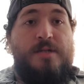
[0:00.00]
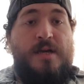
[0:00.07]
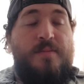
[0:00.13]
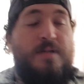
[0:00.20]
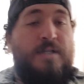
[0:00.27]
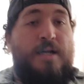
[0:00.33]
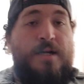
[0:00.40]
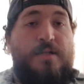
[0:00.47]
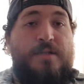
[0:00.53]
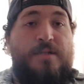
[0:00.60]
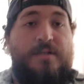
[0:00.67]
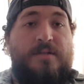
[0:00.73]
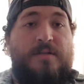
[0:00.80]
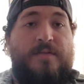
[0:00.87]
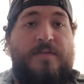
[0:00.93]
I'd be lying to
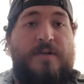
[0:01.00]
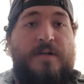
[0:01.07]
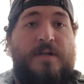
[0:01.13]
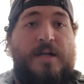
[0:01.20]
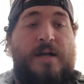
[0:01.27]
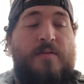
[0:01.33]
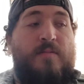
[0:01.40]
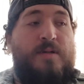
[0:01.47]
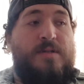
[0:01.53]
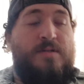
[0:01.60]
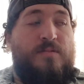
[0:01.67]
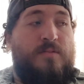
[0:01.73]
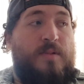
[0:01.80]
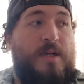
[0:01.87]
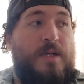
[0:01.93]
you if I
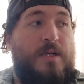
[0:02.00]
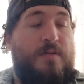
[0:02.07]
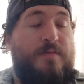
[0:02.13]
wasn't waiting